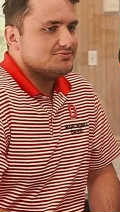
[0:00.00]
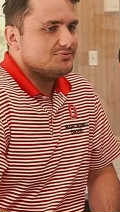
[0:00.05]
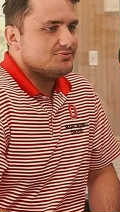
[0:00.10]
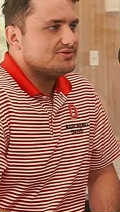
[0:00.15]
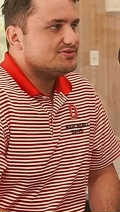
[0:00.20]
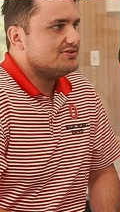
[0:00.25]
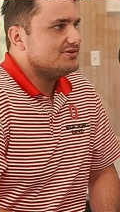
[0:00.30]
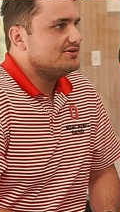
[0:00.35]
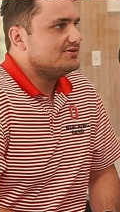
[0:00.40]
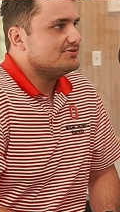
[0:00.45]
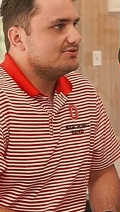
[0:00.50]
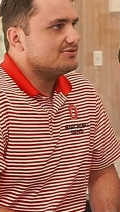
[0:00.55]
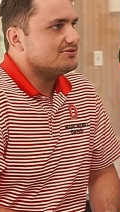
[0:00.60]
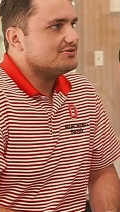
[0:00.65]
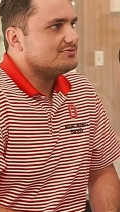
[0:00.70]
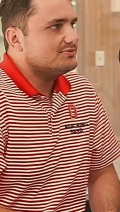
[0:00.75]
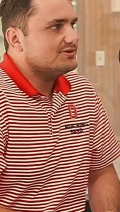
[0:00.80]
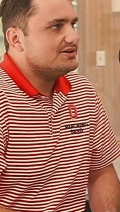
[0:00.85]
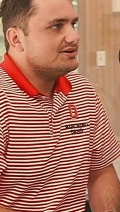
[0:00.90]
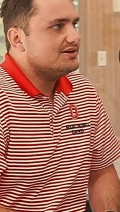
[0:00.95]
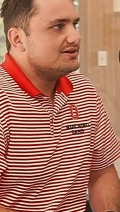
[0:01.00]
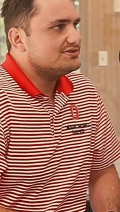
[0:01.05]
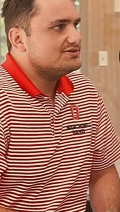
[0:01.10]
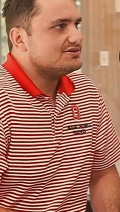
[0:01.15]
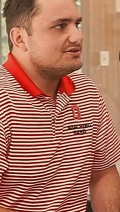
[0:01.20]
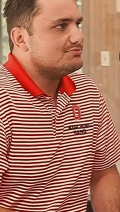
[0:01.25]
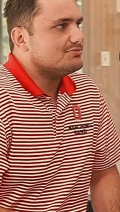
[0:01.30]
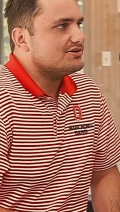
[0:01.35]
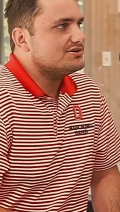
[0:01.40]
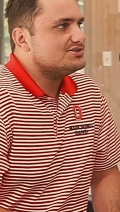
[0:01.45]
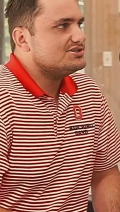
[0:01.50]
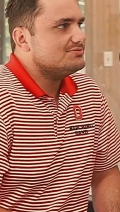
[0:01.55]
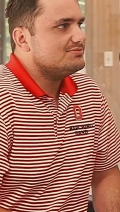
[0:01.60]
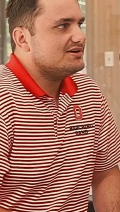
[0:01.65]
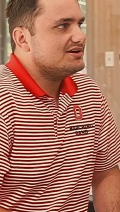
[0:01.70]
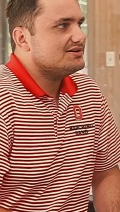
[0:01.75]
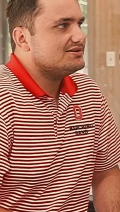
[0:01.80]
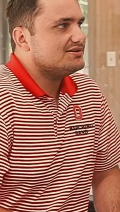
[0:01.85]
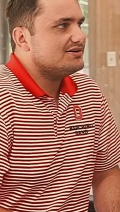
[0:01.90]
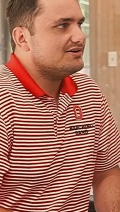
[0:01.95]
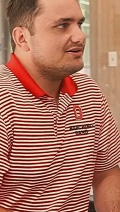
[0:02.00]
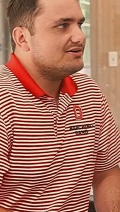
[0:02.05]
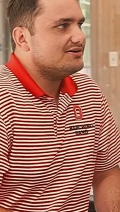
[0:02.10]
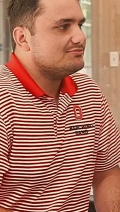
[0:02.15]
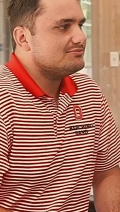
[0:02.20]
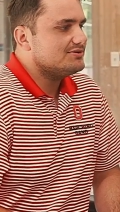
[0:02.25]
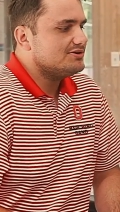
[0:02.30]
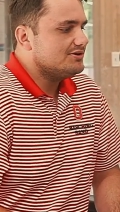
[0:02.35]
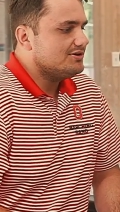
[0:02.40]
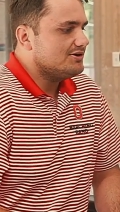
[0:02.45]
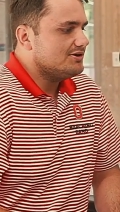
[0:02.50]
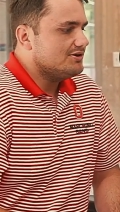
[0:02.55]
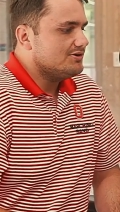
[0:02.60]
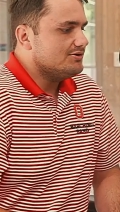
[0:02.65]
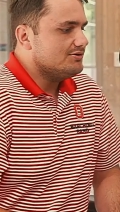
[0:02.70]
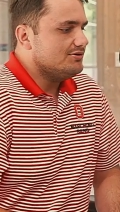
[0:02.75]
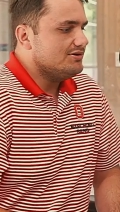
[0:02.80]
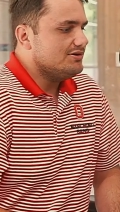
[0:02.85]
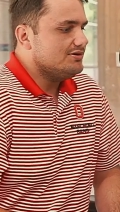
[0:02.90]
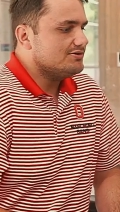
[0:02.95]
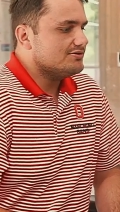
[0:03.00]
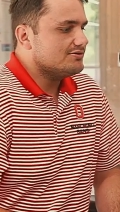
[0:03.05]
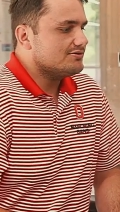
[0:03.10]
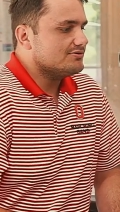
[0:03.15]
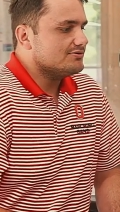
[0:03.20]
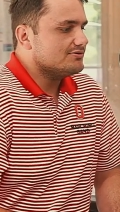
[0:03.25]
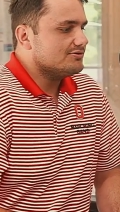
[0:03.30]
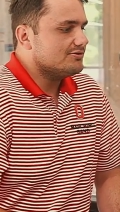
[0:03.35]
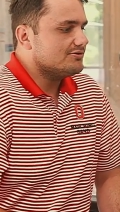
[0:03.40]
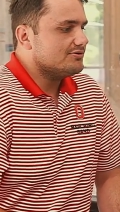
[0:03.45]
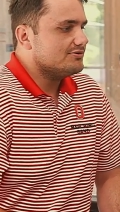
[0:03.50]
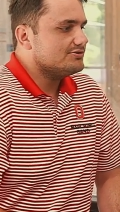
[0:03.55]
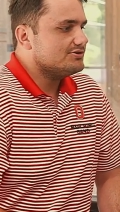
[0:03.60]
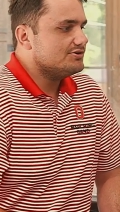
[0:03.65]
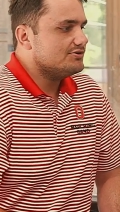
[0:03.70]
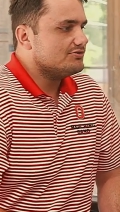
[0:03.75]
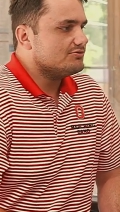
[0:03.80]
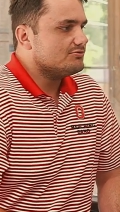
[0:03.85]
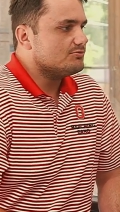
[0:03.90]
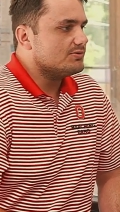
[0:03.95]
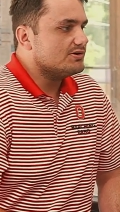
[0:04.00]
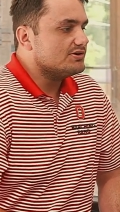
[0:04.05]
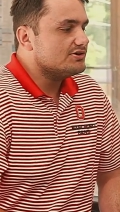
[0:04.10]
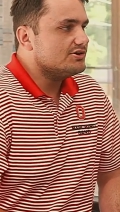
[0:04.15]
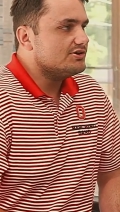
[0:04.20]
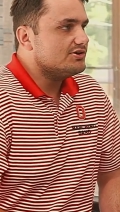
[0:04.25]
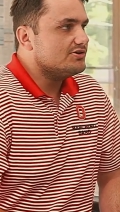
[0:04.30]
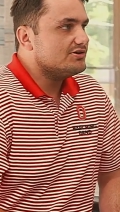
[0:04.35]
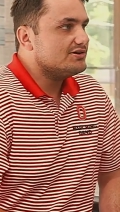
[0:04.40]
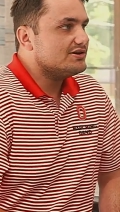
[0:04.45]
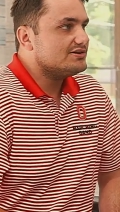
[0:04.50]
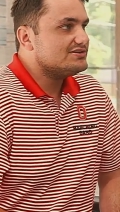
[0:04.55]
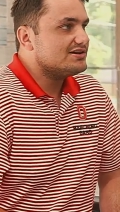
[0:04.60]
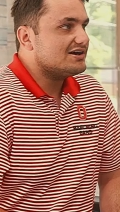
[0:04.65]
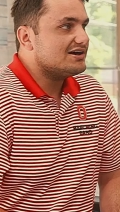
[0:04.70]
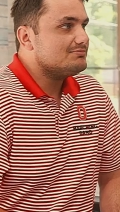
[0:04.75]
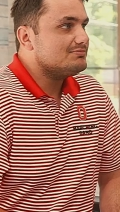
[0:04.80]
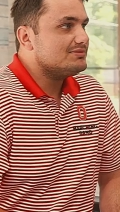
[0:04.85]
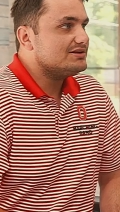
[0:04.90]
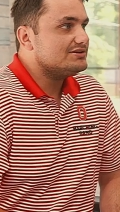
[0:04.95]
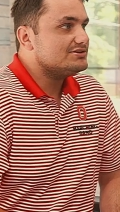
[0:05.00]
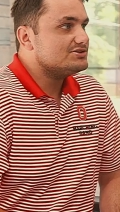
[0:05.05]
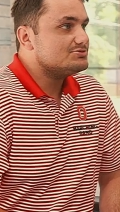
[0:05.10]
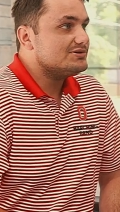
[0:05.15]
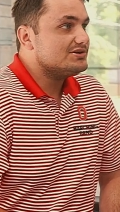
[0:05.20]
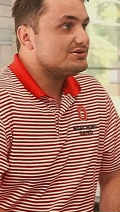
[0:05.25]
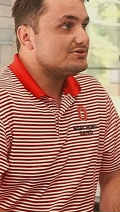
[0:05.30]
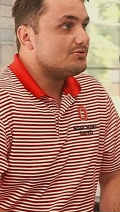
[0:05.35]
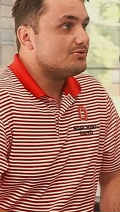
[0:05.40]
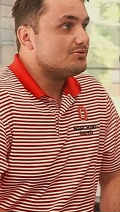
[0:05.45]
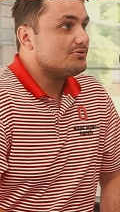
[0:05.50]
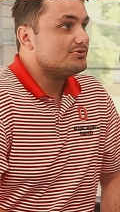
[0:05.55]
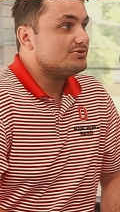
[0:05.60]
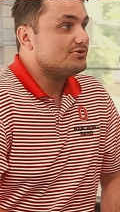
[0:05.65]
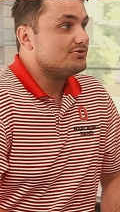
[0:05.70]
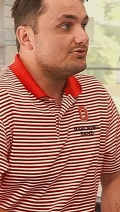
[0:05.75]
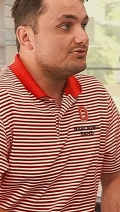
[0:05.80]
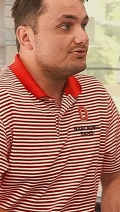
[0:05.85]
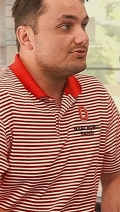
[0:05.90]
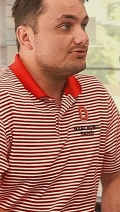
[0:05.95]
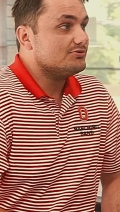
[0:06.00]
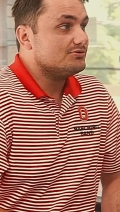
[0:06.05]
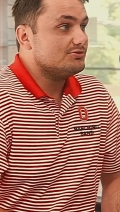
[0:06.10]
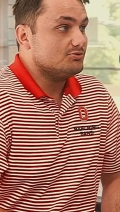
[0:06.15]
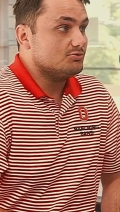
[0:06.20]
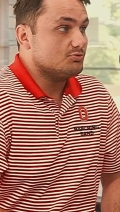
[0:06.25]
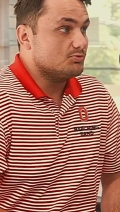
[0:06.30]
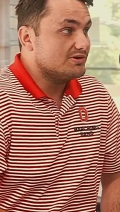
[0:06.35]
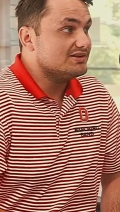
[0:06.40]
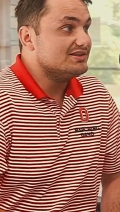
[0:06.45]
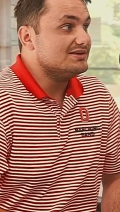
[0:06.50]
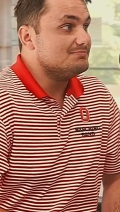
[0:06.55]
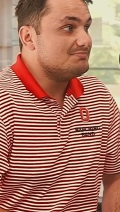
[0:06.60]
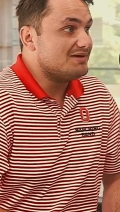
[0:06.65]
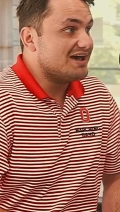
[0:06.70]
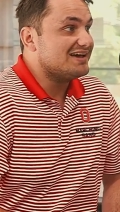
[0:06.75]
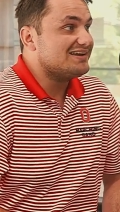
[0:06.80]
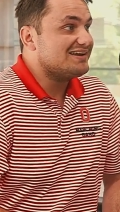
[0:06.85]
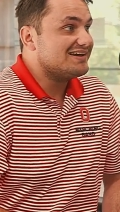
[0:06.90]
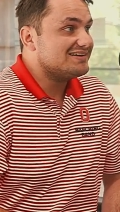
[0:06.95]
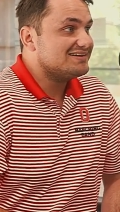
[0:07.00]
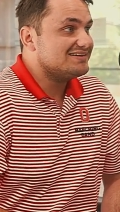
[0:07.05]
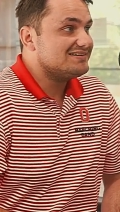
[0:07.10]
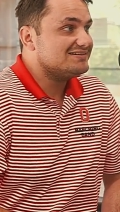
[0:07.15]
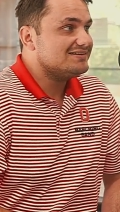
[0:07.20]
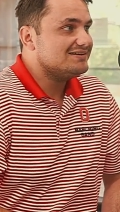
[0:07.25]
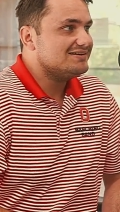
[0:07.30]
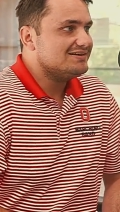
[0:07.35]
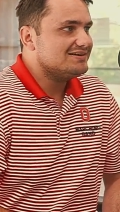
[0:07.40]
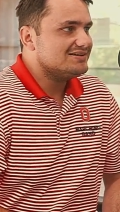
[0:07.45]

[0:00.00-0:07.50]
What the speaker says: one thing you learn when you get to the marching band, you either learn you're really good at time management or you're really bad at it.